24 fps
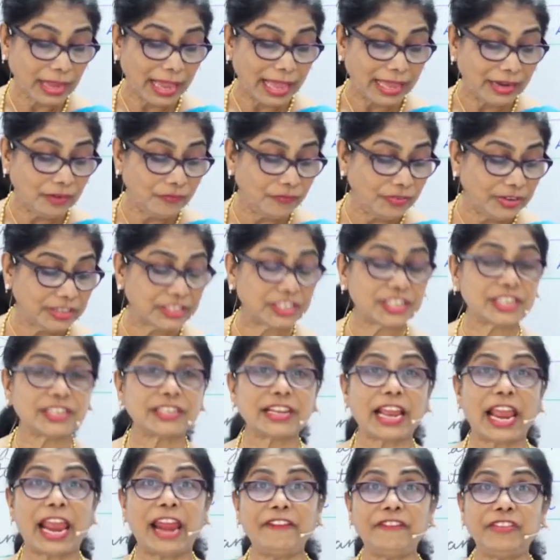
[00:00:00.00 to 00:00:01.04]
and wishes
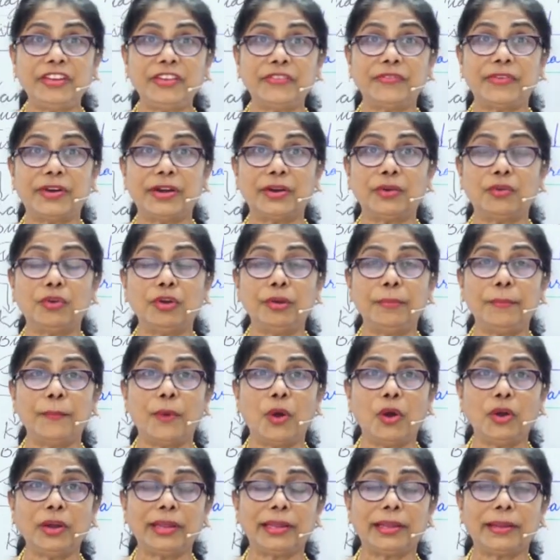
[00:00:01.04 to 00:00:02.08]
everyone good
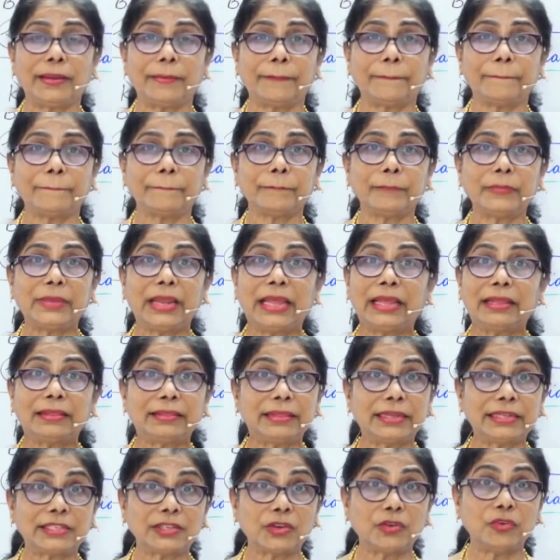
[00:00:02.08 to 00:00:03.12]
morning.
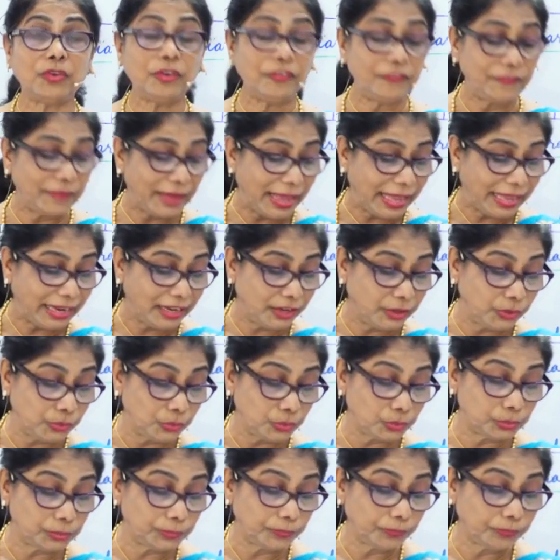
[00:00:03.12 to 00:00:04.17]
That's a good
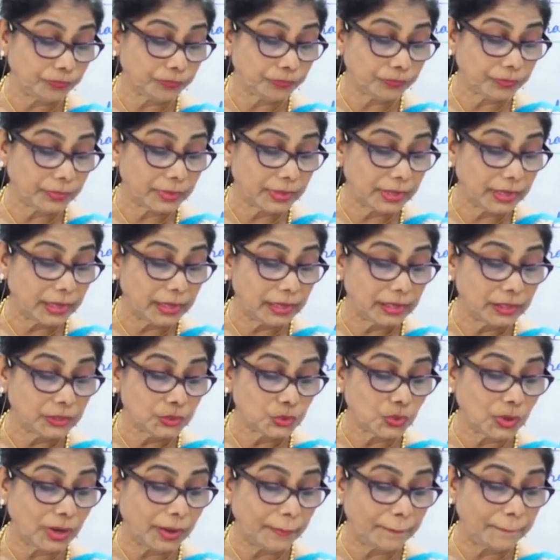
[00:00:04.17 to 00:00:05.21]
value.
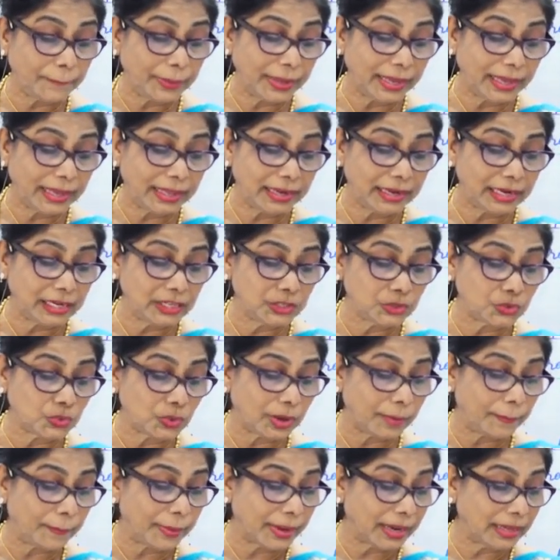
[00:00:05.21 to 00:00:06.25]
To her parent, to
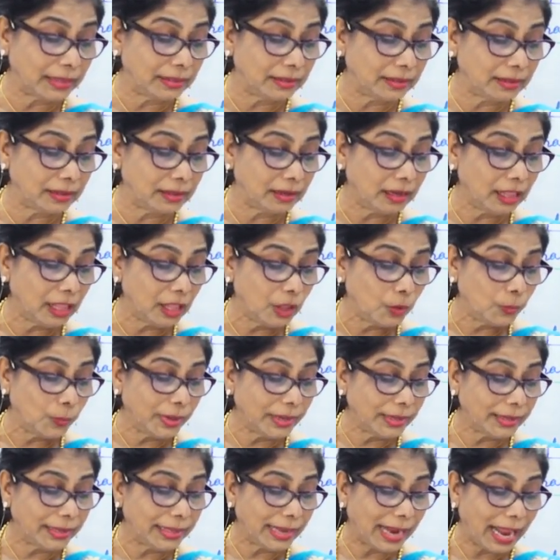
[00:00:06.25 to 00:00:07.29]
her brother,
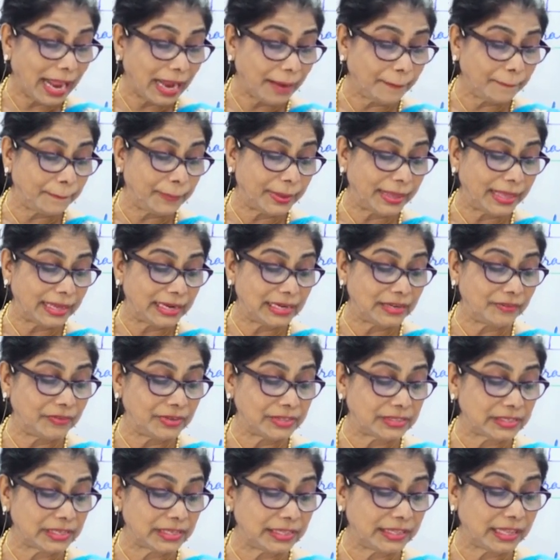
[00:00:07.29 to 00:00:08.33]
when grandparents
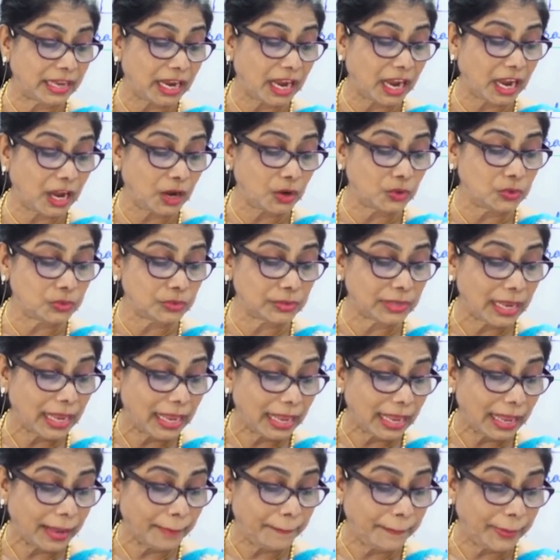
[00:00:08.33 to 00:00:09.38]
visit the house,
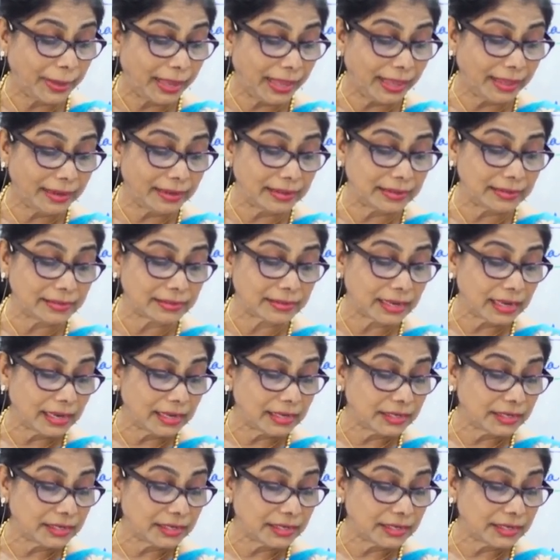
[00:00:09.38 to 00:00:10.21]
her parents